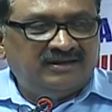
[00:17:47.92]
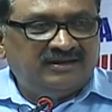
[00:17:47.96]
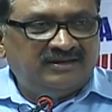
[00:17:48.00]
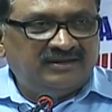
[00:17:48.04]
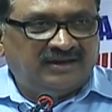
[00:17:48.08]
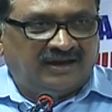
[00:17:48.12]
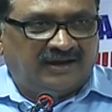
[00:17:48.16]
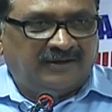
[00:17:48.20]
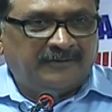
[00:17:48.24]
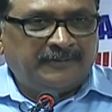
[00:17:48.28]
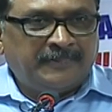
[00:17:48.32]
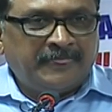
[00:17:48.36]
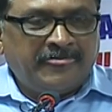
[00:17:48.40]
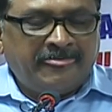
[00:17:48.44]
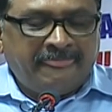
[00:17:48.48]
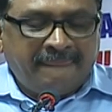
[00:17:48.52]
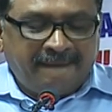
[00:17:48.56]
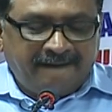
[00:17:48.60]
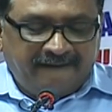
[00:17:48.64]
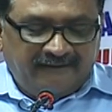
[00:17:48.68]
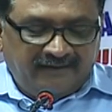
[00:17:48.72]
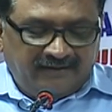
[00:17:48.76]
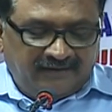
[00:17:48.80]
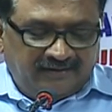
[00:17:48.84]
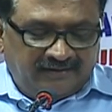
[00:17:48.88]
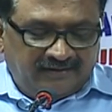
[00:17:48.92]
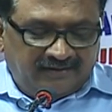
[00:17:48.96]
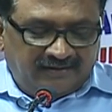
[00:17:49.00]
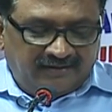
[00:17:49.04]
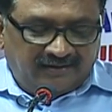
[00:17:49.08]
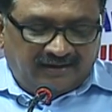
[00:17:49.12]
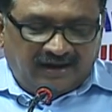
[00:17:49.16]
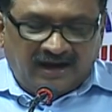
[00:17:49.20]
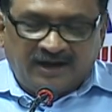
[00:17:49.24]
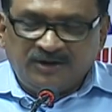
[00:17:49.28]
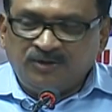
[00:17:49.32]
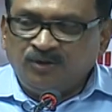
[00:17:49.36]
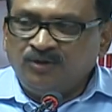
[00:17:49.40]
Yeah,
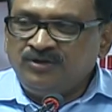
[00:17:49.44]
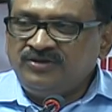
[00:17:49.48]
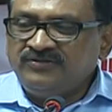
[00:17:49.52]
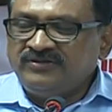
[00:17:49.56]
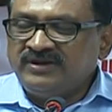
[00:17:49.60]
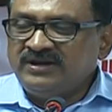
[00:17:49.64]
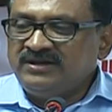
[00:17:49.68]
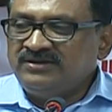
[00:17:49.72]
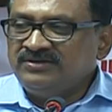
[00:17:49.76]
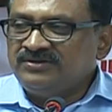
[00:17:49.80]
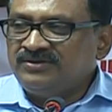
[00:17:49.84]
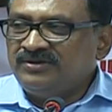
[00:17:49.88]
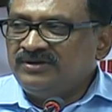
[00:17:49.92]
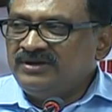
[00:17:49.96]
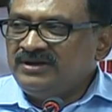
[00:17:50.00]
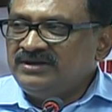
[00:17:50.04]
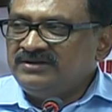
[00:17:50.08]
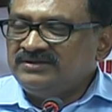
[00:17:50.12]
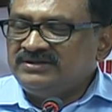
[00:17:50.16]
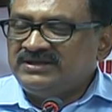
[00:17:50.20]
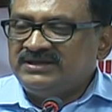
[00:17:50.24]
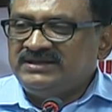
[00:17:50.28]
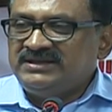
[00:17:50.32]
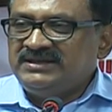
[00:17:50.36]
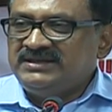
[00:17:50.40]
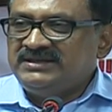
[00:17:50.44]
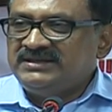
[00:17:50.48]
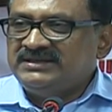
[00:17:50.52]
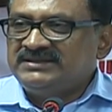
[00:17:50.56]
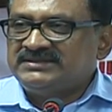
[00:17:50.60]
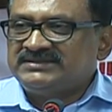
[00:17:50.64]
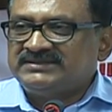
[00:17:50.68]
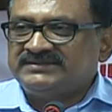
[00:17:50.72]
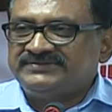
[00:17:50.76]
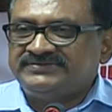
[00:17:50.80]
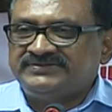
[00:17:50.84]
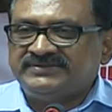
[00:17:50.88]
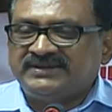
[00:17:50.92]
I don't want to go into the
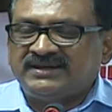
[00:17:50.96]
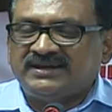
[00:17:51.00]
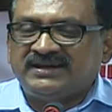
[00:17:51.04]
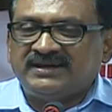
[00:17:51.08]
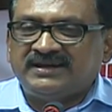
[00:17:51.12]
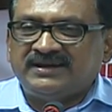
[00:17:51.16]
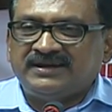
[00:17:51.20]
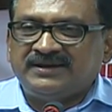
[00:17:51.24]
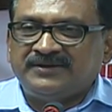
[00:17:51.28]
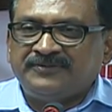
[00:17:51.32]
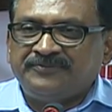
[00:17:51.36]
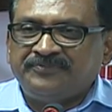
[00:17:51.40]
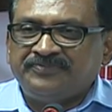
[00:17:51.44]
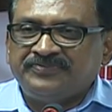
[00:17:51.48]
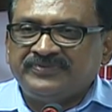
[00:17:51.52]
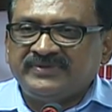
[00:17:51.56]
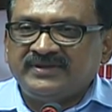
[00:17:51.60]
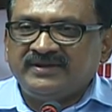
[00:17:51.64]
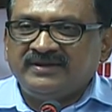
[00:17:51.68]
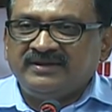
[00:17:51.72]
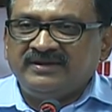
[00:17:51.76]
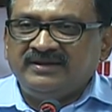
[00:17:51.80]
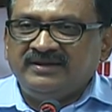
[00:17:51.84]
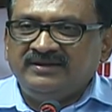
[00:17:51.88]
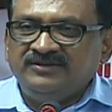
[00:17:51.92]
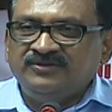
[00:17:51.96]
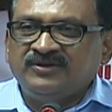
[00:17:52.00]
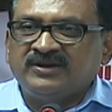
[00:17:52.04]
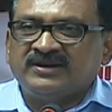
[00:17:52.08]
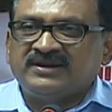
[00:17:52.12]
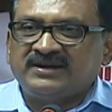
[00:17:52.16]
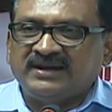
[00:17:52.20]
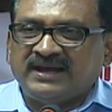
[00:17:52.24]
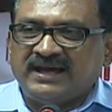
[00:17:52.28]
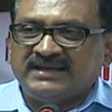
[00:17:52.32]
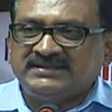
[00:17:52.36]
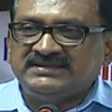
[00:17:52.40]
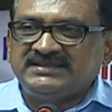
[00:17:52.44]
details of your
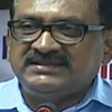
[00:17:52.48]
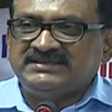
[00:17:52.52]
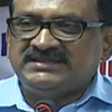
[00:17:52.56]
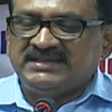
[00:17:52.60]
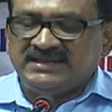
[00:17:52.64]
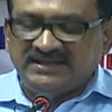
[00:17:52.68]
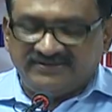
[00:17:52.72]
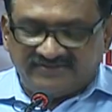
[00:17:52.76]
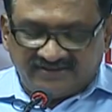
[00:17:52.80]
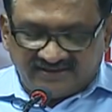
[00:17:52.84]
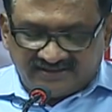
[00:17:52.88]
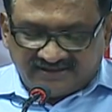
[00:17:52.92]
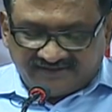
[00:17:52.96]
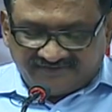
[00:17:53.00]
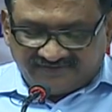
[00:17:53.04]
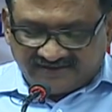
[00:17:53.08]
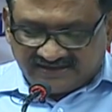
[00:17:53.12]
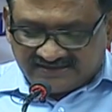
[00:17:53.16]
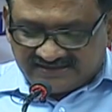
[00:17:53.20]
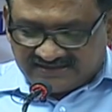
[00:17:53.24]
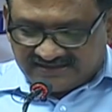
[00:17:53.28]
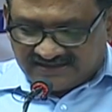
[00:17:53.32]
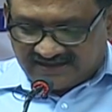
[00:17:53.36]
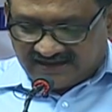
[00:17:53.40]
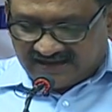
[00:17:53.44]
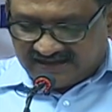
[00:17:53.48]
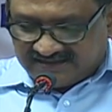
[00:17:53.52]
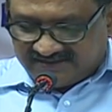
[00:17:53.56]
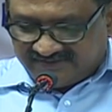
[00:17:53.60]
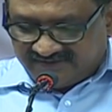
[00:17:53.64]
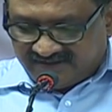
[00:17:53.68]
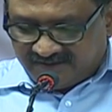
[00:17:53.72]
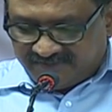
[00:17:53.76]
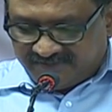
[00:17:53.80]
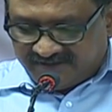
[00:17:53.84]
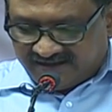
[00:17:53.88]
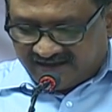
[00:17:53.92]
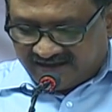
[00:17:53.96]
classes. Anyway, the first class
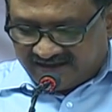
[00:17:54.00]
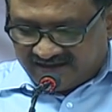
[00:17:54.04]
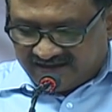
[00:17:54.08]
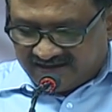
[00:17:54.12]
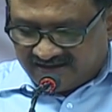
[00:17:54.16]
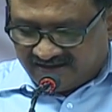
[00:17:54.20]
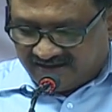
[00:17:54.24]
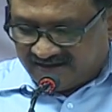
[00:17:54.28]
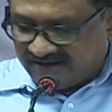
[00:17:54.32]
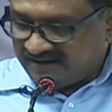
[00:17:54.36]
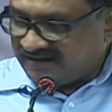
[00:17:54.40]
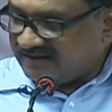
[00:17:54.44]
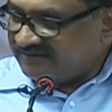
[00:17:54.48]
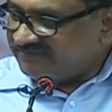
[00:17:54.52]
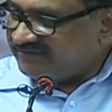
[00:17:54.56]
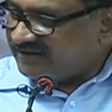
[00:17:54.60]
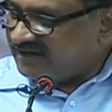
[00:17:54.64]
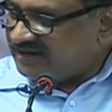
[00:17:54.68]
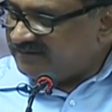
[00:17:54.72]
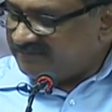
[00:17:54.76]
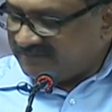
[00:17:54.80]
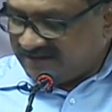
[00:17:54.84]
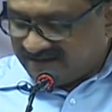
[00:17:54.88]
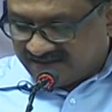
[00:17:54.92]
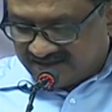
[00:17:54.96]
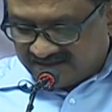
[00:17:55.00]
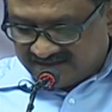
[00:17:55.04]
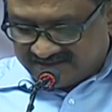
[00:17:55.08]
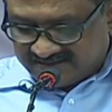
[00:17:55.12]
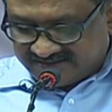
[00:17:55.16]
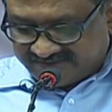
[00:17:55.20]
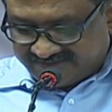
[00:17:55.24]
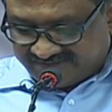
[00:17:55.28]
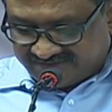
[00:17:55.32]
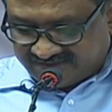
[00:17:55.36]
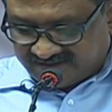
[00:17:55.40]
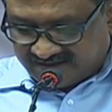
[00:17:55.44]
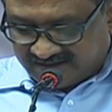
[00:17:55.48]
will be again on fundamentals
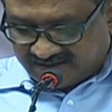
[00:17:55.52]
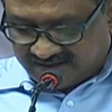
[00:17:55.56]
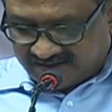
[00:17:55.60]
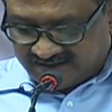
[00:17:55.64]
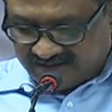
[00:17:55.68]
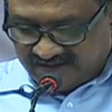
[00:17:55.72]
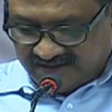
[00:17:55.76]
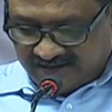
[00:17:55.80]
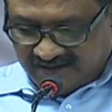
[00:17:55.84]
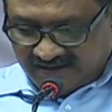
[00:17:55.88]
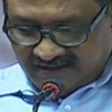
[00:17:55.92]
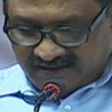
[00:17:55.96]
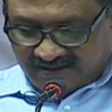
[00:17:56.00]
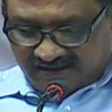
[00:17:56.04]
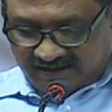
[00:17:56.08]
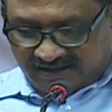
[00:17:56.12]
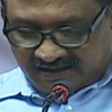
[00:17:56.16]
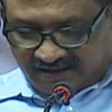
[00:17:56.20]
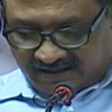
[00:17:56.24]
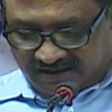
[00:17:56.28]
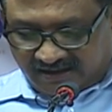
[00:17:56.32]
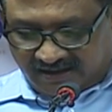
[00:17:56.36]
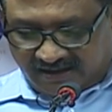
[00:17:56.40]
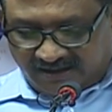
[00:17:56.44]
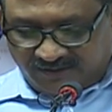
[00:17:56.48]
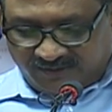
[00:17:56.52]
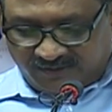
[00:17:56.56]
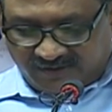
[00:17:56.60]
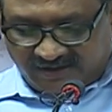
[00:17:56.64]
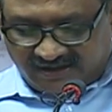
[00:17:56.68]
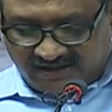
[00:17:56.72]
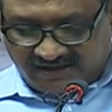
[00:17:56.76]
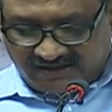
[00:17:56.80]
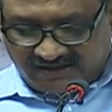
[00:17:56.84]
of your